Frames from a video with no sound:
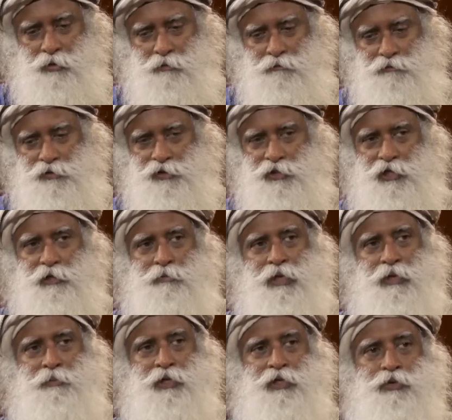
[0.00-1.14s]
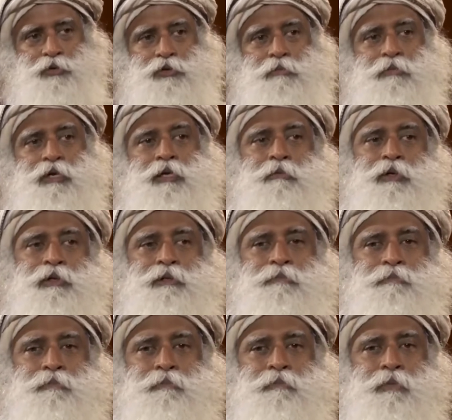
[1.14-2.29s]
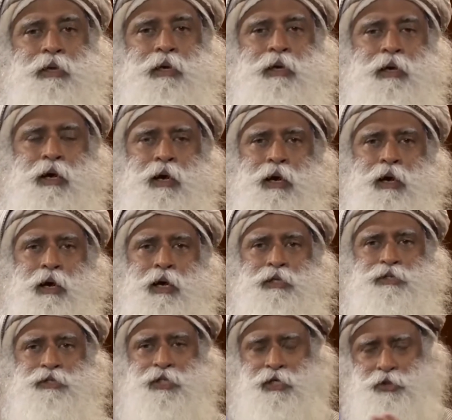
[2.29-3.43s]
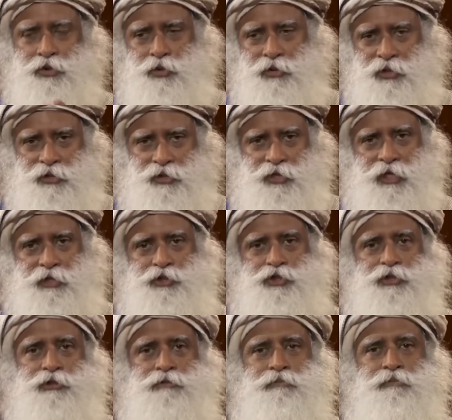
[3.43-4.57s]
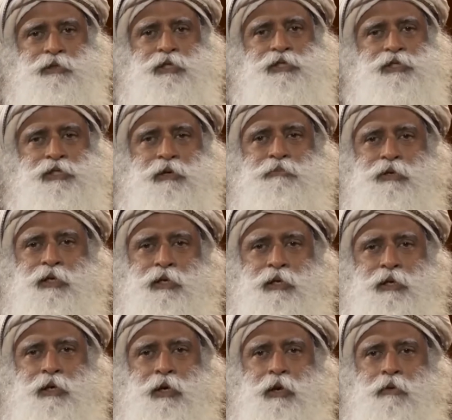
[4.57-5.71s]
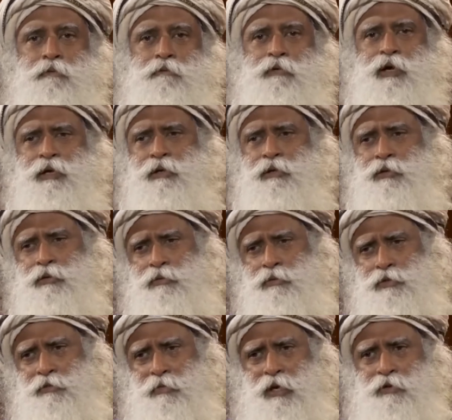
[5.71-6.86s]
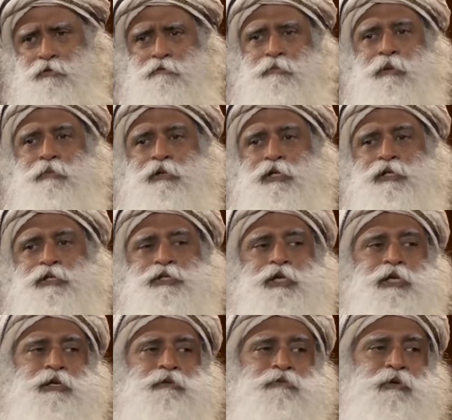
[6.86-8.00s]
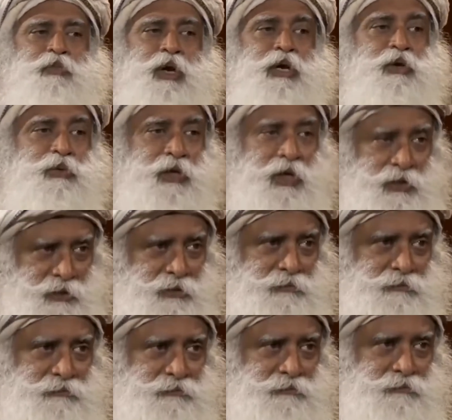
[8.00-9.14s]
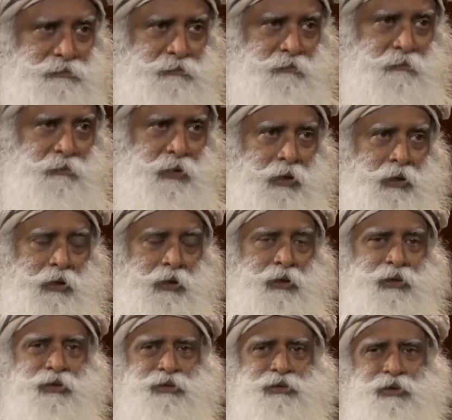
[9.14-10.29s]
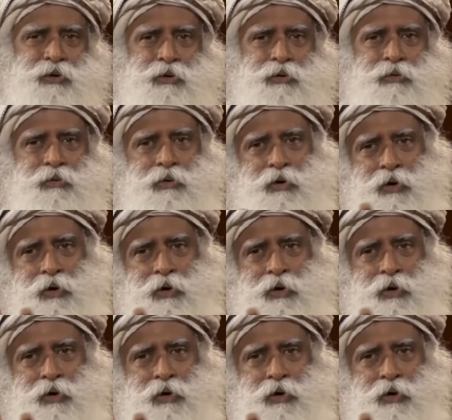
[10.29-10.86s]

your physical memory to the minimal. A sexual interaction is something where a huge amount of memory is taken from one to the other. So,